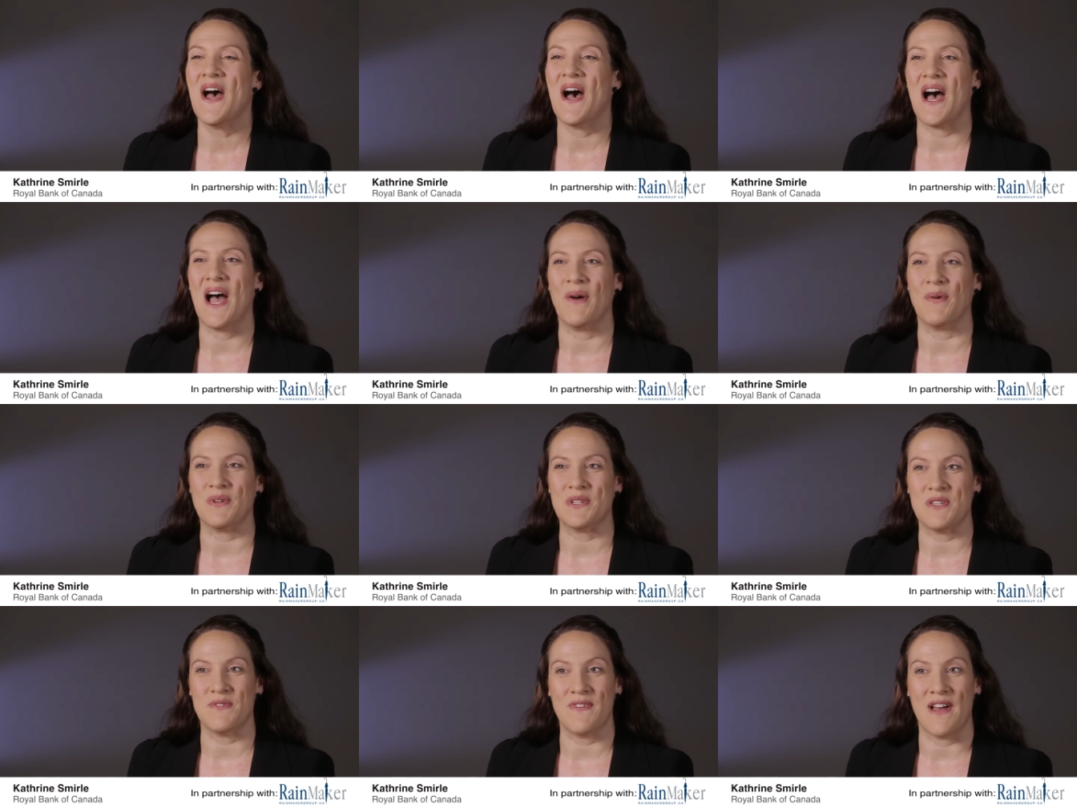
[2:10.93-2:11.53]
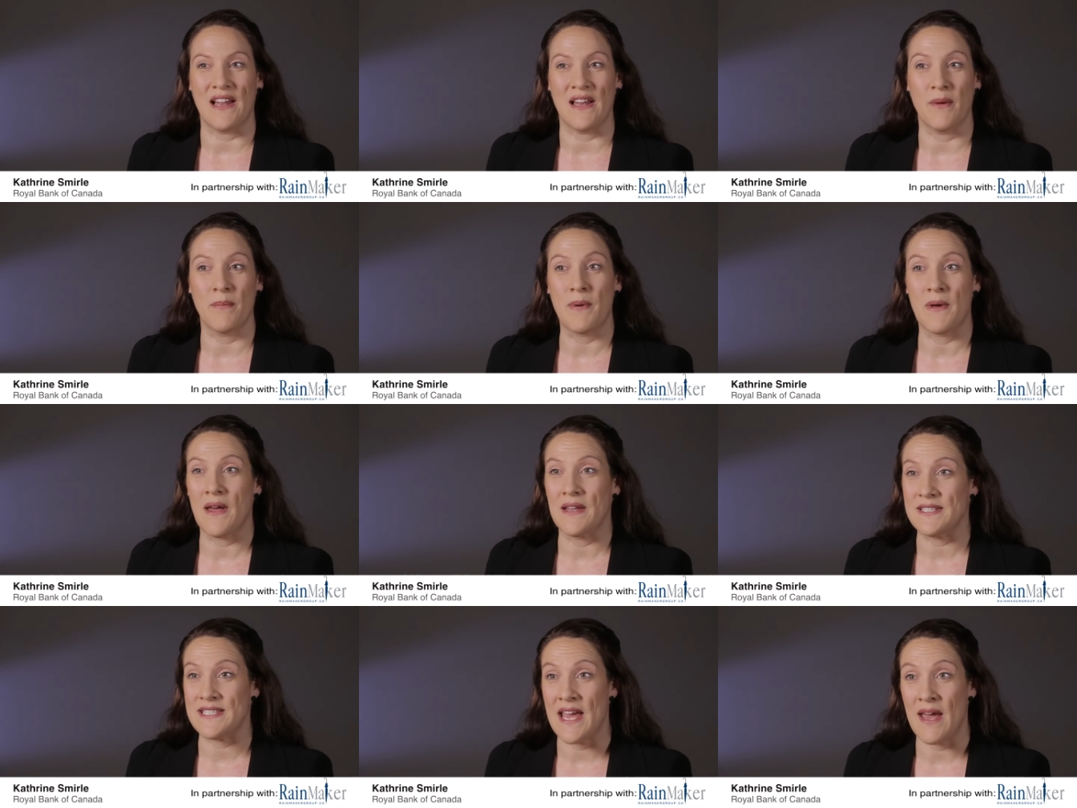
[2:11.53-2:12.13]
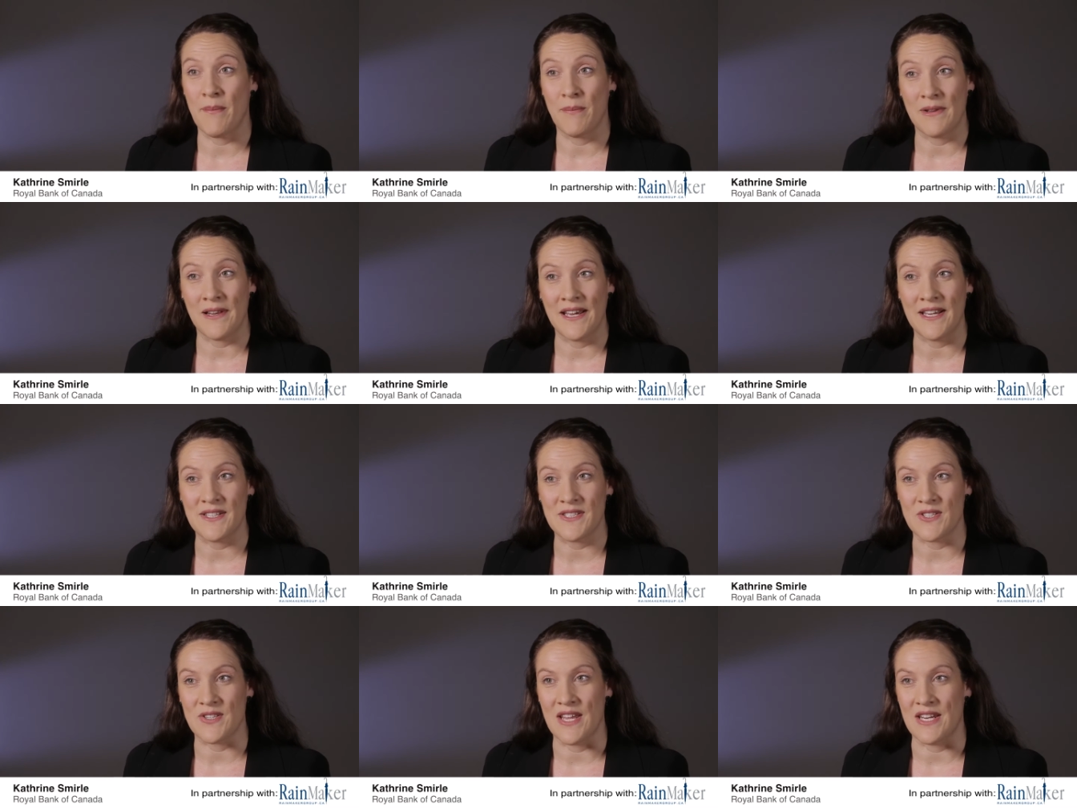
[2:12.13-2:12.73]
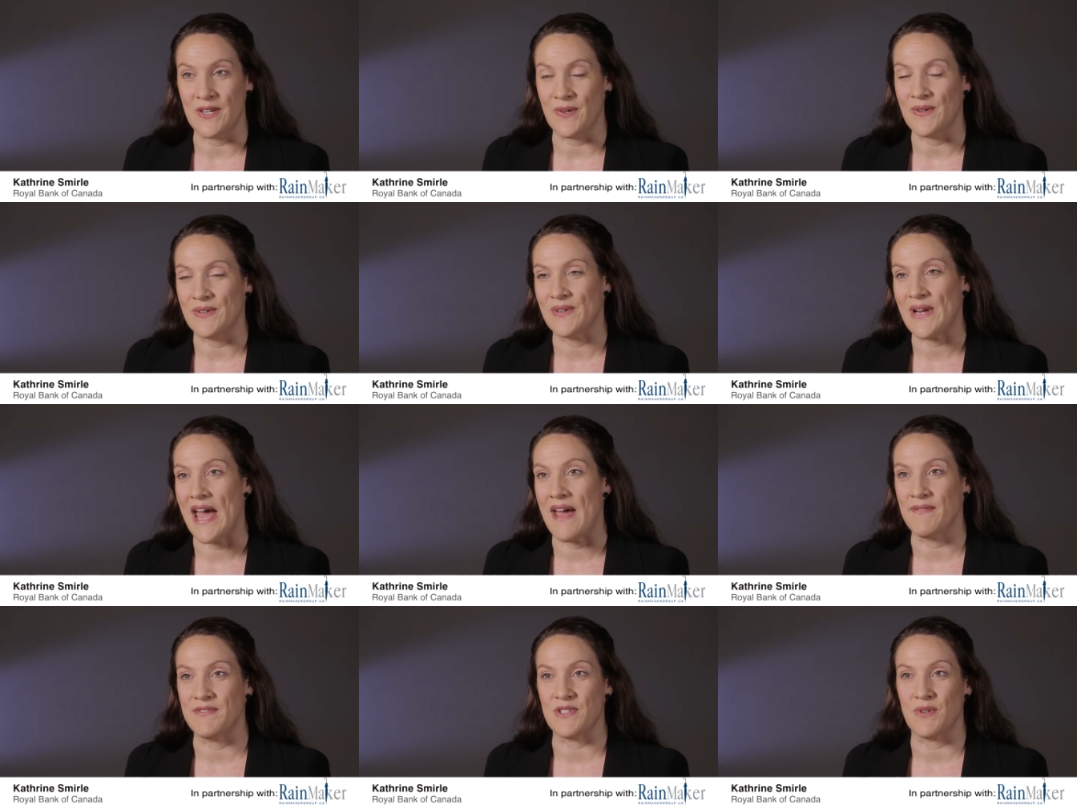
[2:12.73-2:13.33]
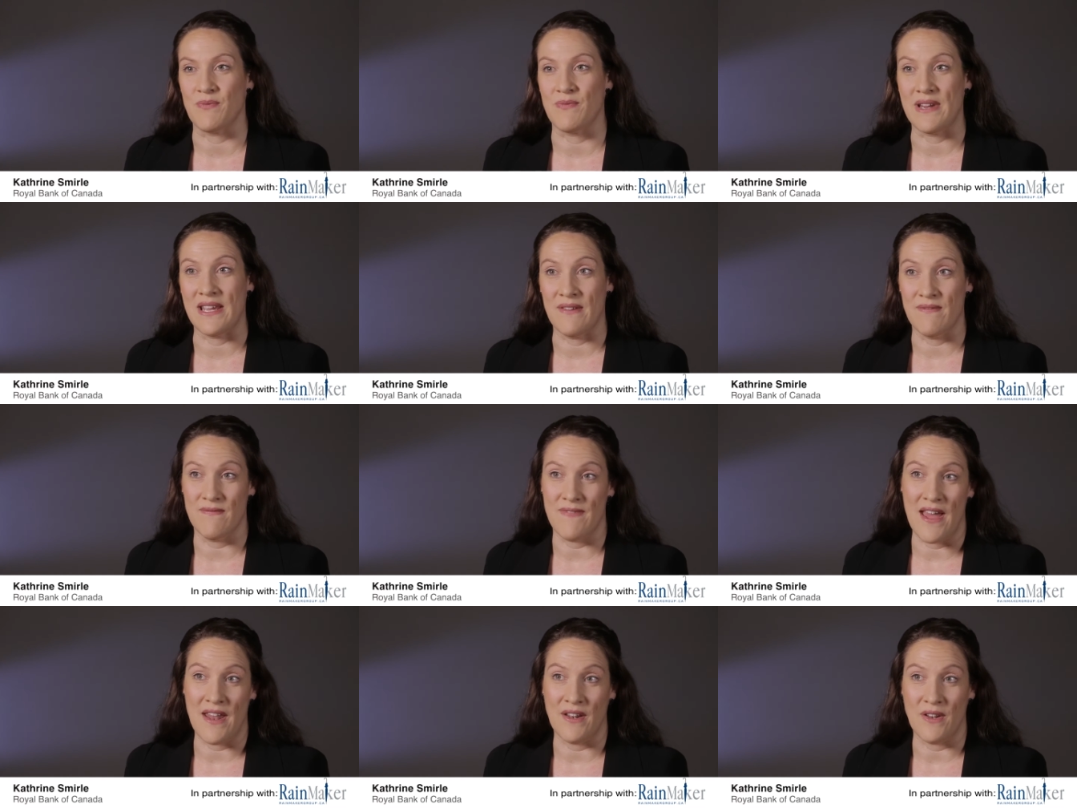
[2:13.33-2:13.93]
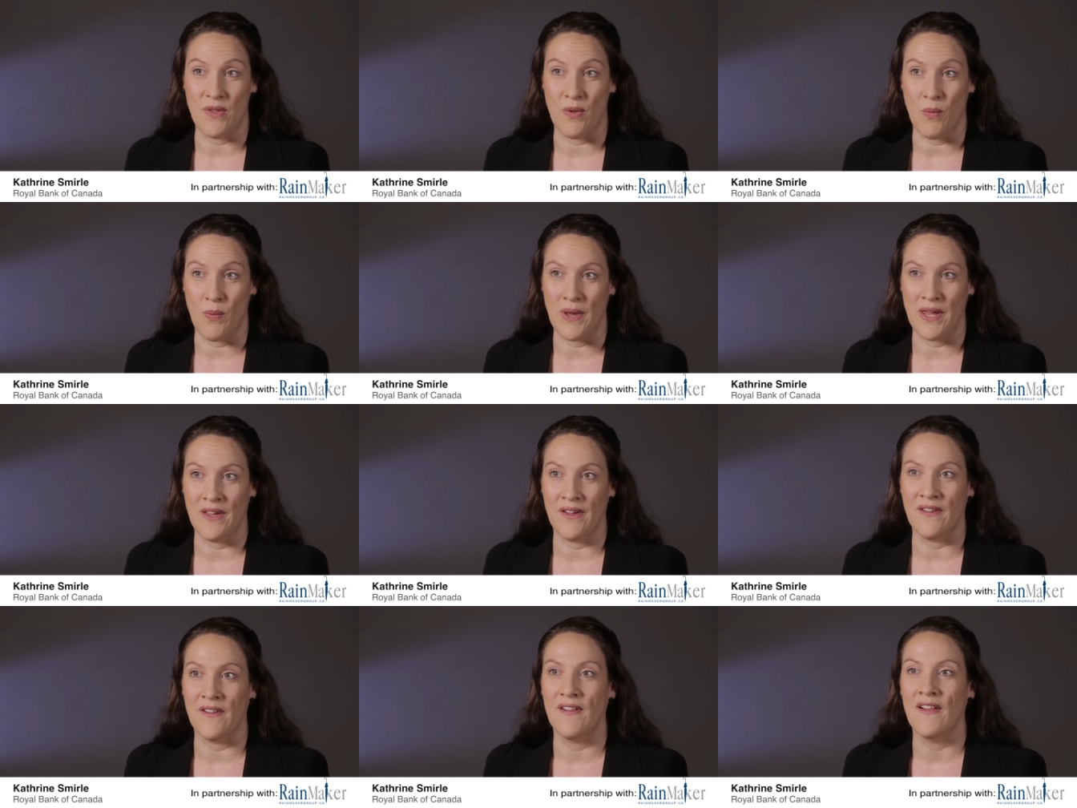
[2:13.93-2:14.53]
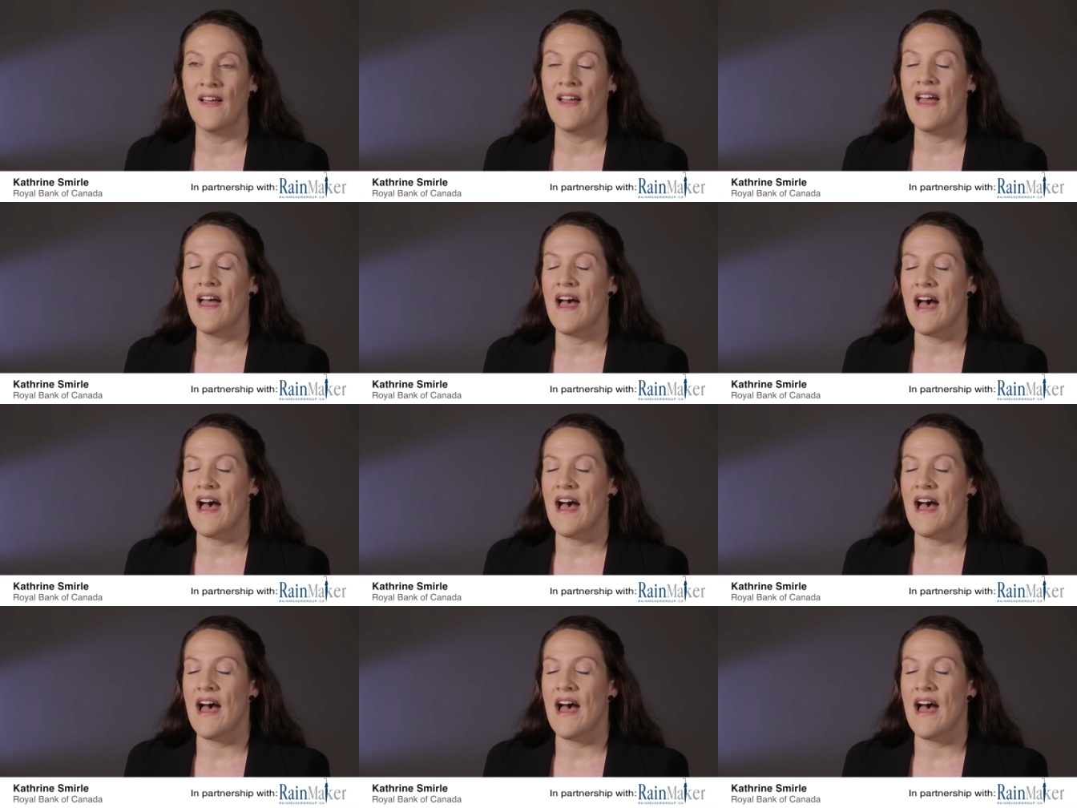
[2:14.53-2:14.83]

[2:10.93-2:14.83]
I will develop templates so that I don't have to reinvent the wheel.